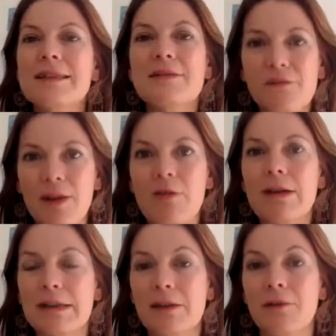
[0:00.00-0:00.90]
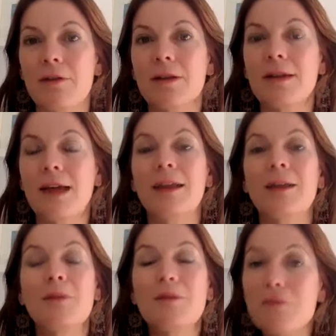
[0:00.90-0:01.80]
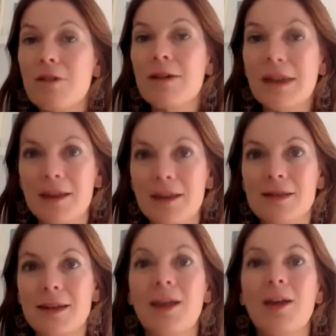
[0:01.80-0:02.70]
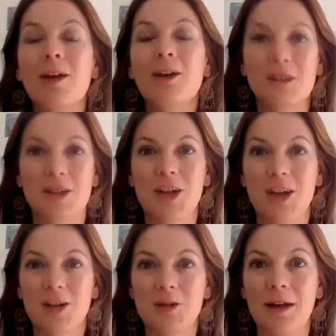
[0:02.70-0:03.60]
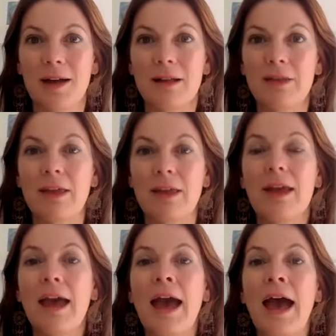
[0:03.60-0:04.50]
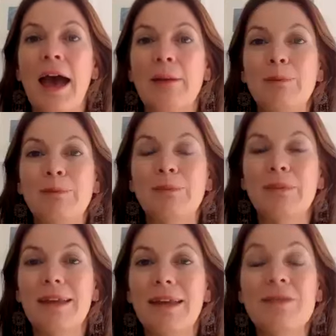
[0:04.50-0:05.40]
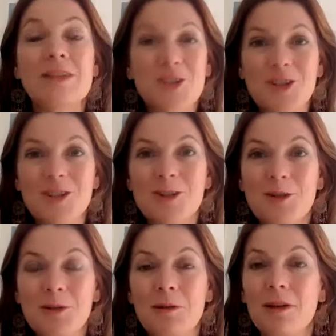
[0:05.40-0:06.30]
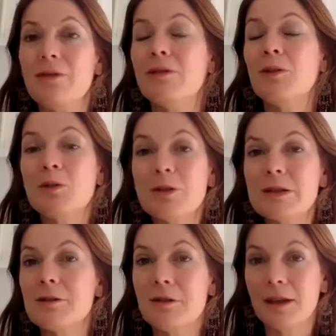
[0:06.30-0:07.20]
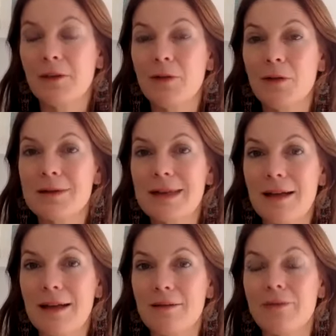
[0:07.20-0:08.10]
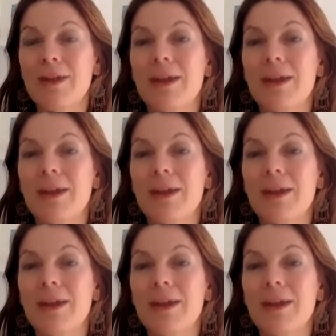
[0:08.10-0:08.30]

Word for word: it's very different and it can be very easy to change your health um, if it's just you, if you're just cooking for yourself.